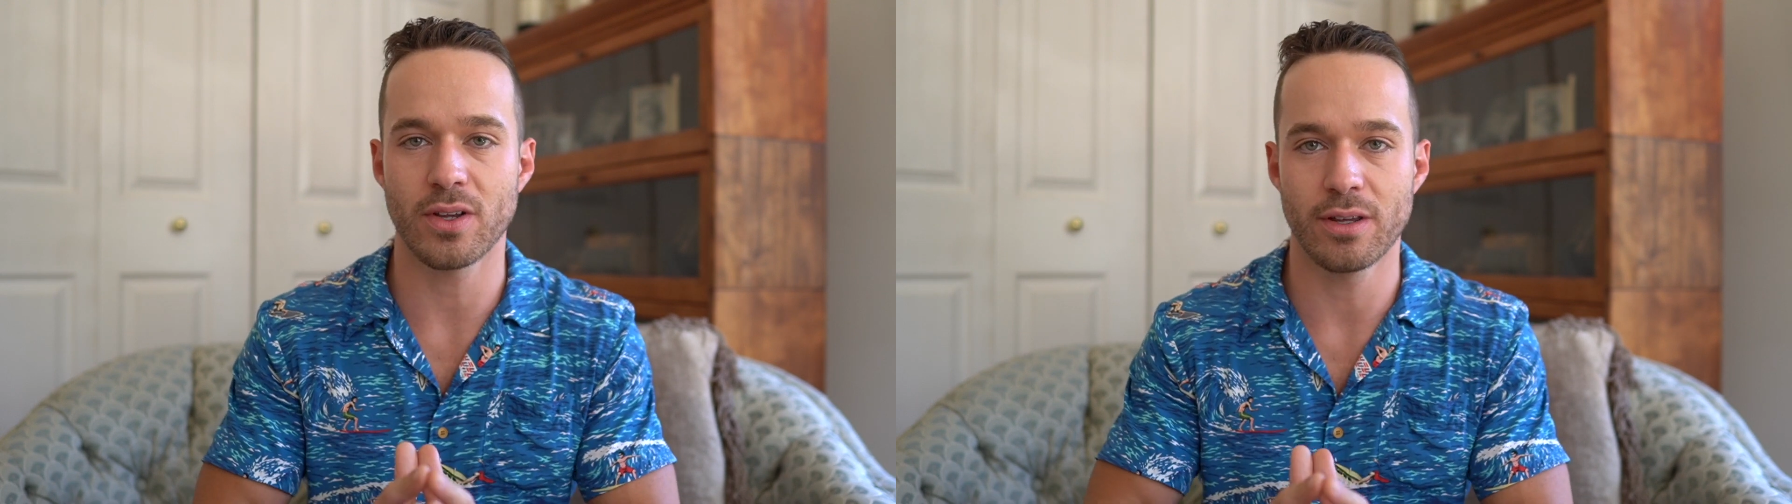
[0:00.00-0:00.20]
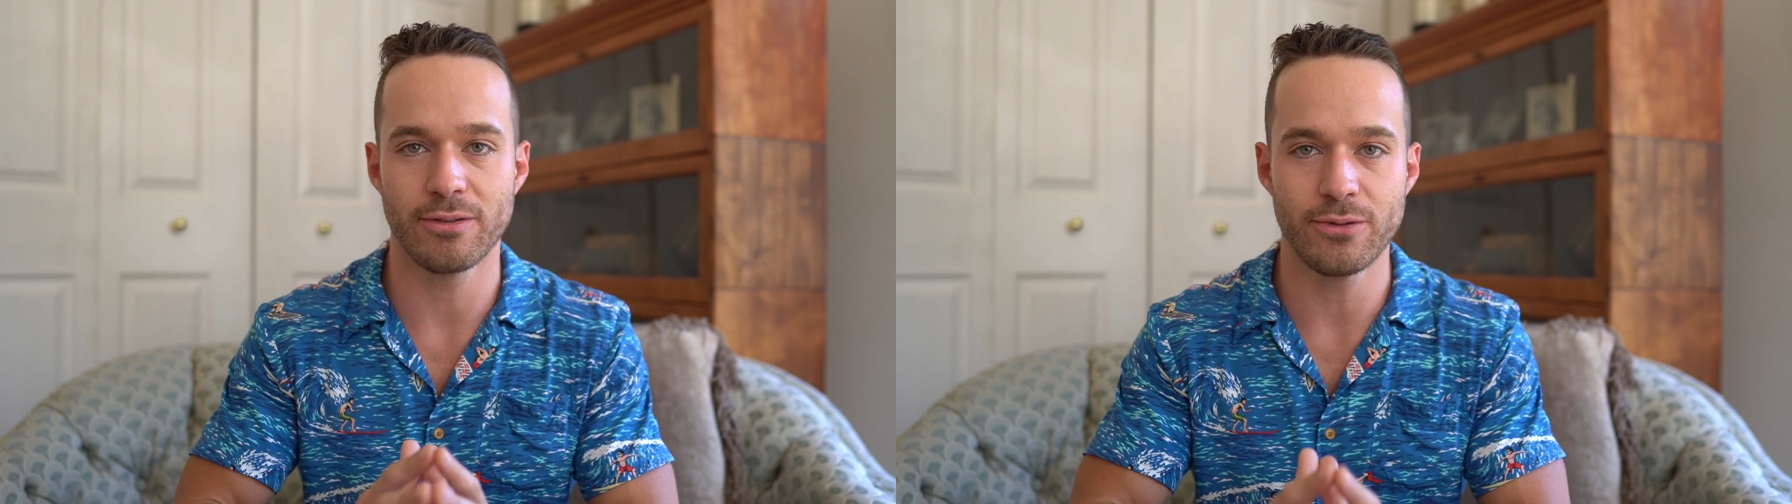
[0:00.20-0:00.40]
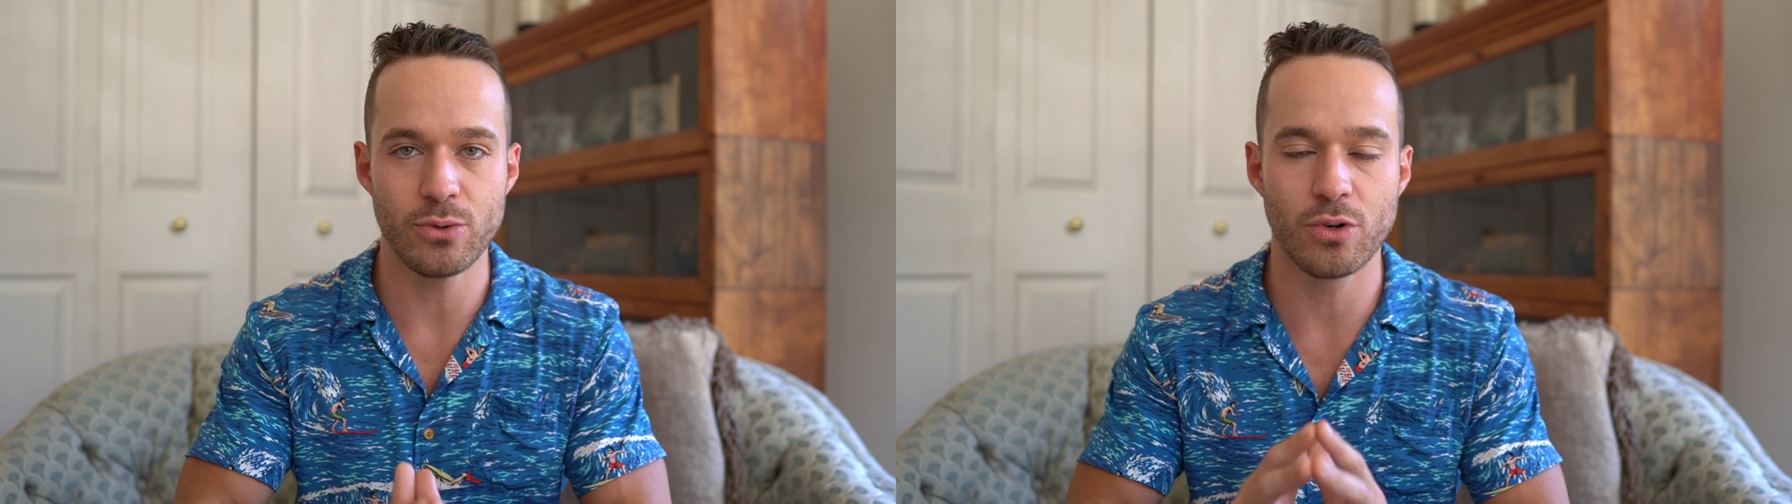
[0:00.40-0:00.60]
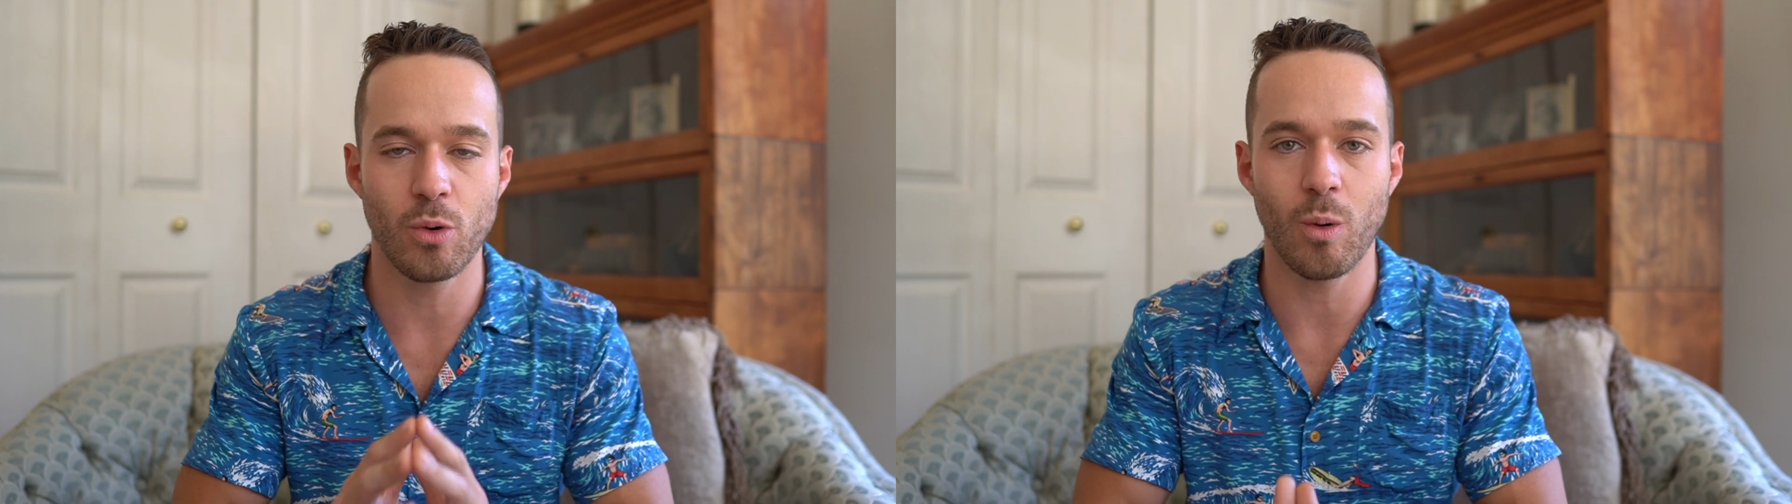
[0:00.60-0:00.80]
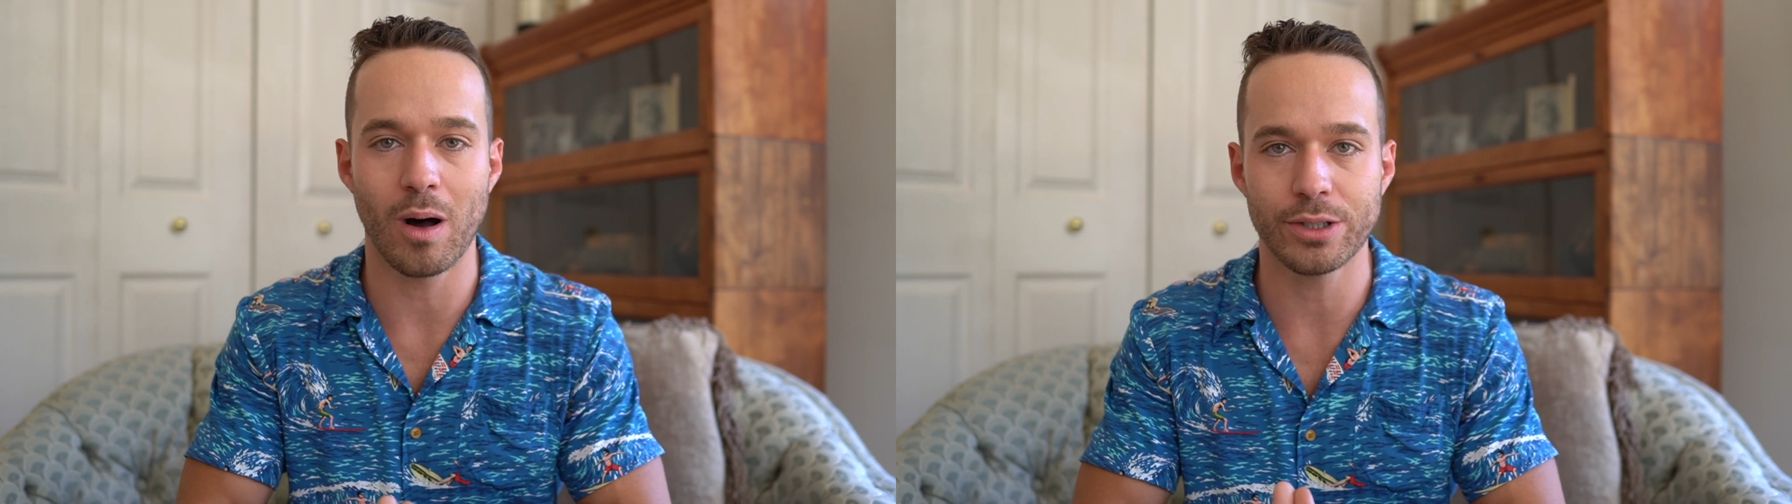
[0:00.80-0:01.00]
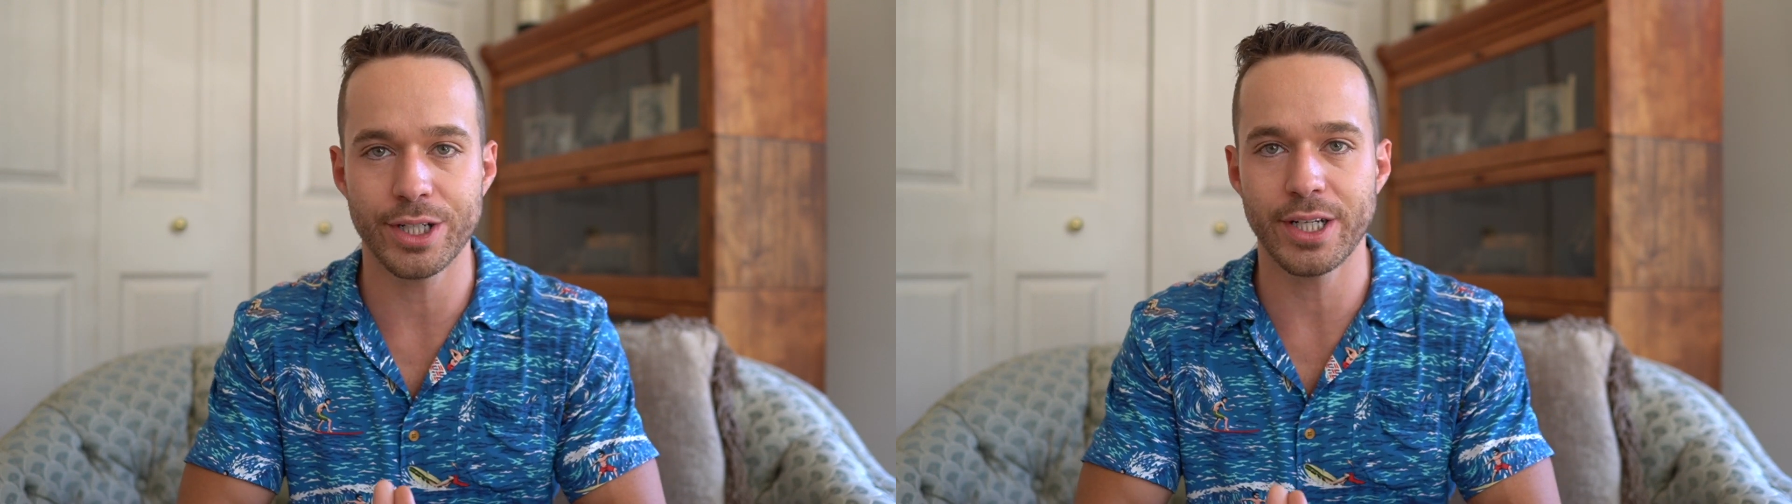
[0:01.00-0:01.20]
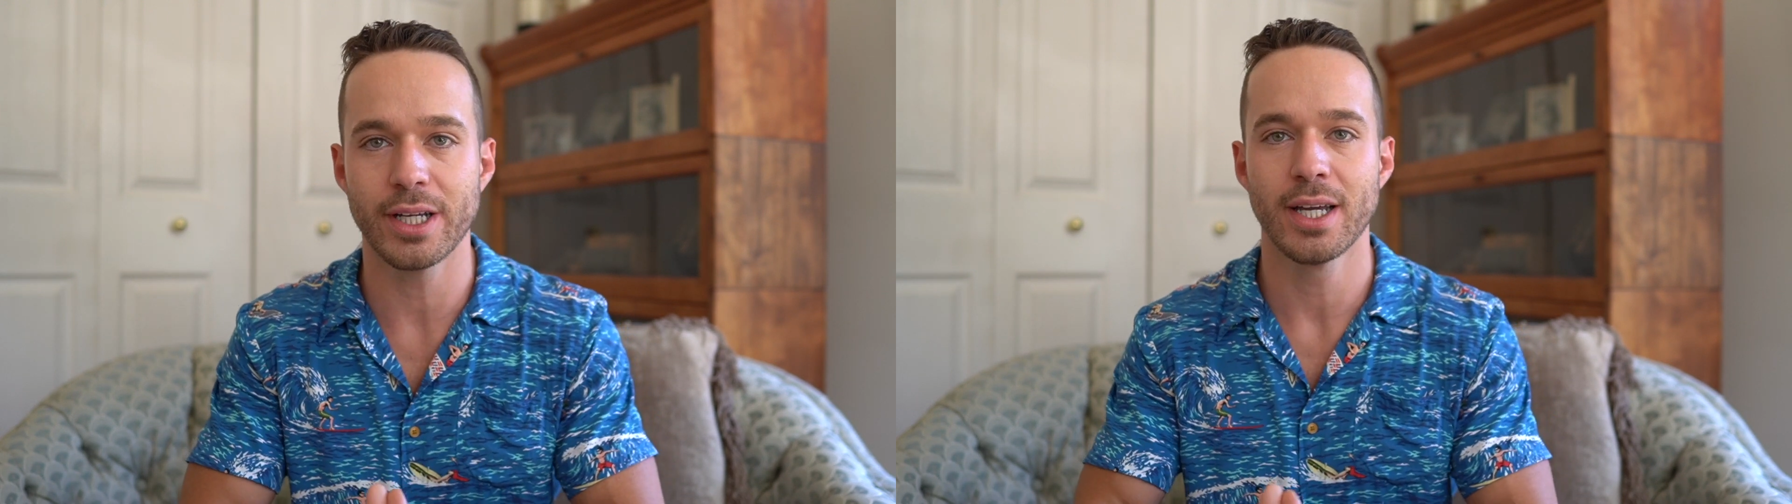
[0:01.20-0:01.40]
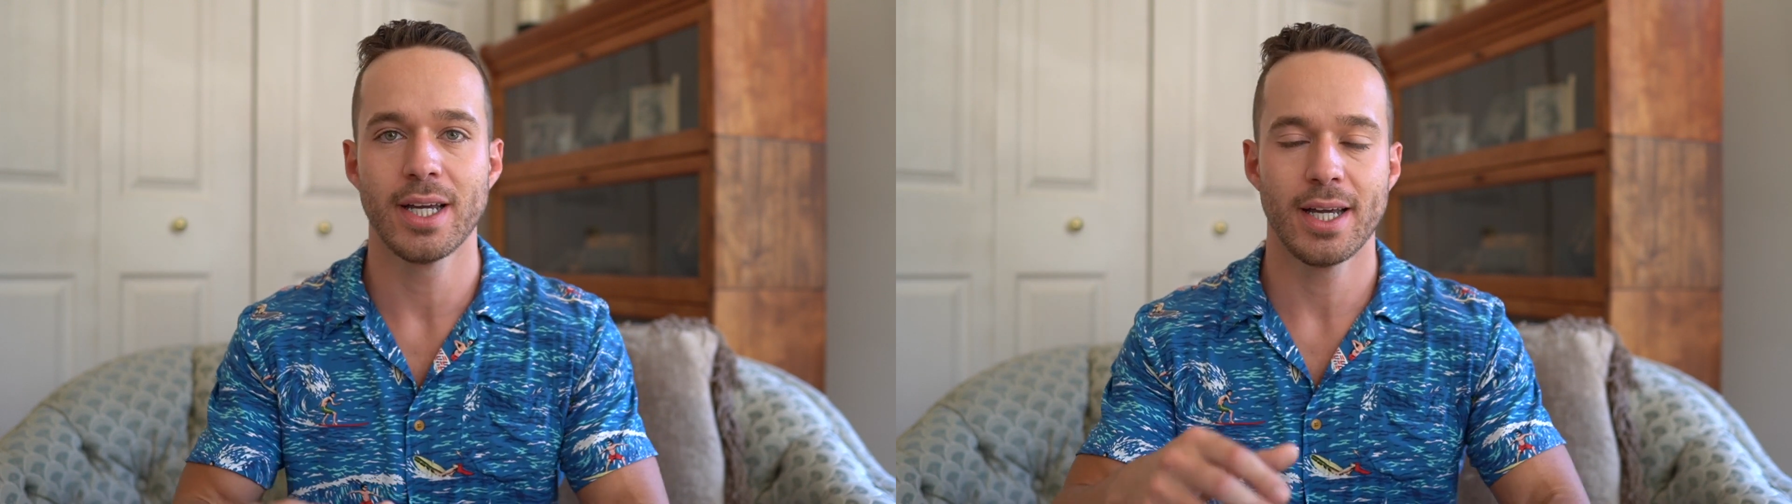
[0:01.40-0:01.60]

on the food quality,